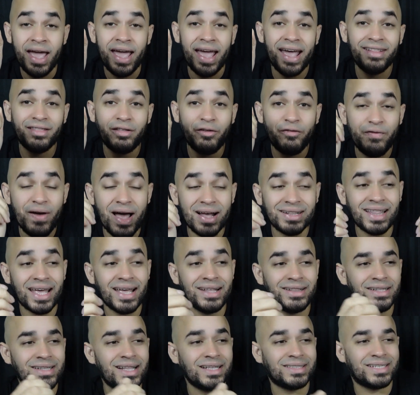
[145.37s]
And the fact that
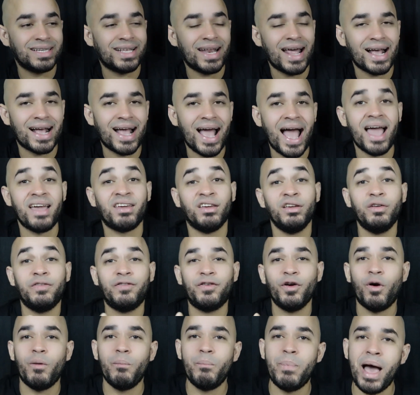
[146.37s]
he did that to that guy, he
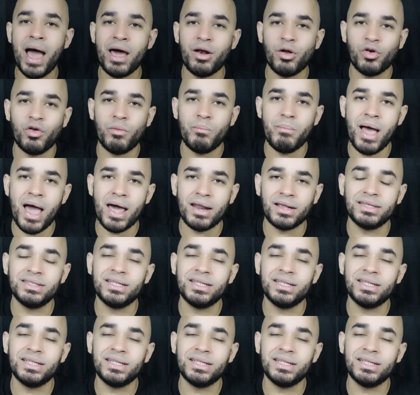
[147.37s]
felt bad automatic.